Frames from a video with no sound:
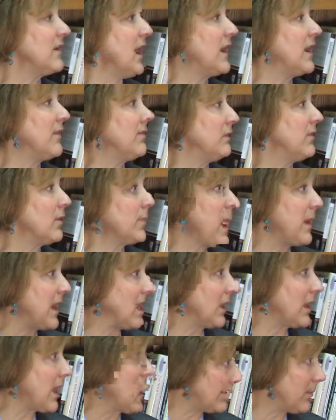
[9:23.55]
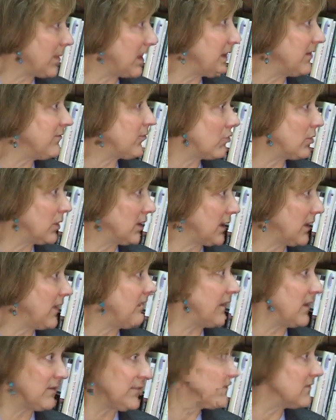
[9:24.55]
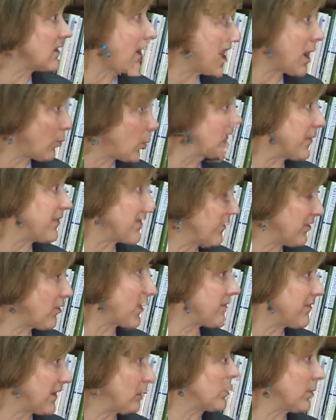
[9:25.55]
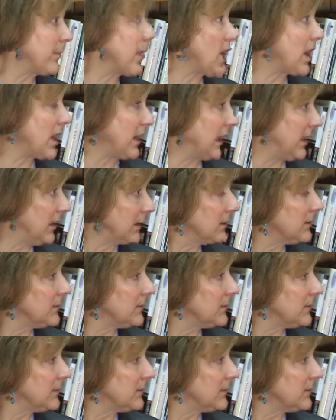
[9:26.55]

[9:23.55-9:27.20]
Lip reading: and they're paying a lot of money for it, and it's not what they thought they were buying.